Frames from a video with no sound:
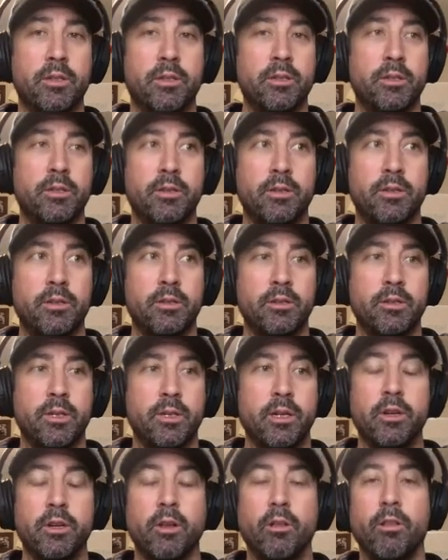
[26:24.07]

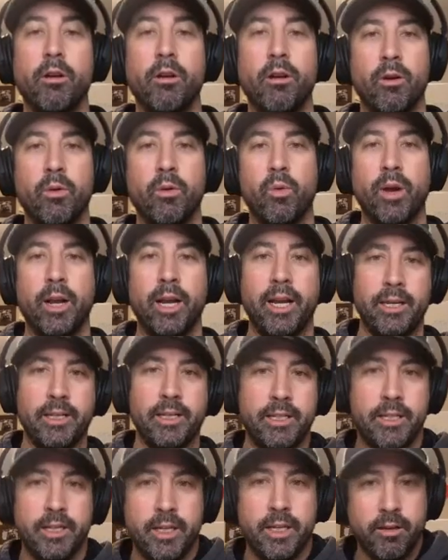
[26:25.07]
such a long
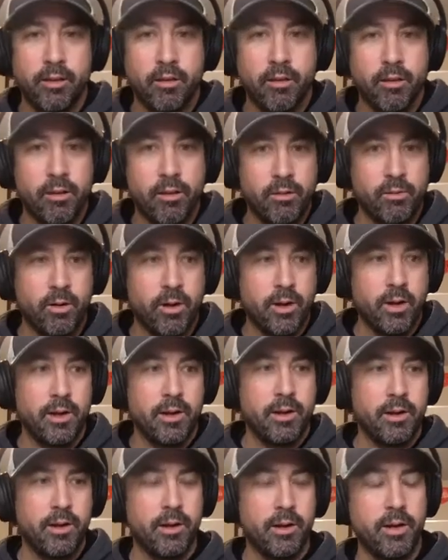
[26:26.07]
ways in the long
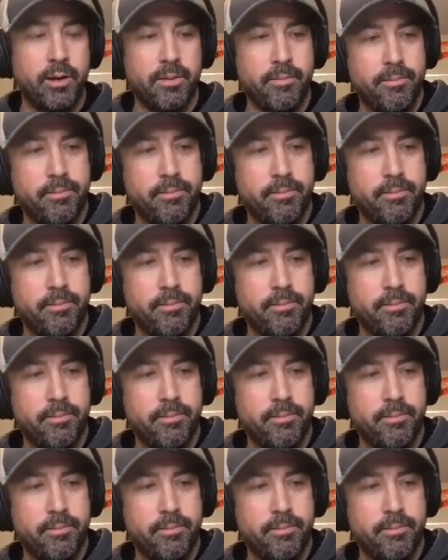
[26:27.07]
run.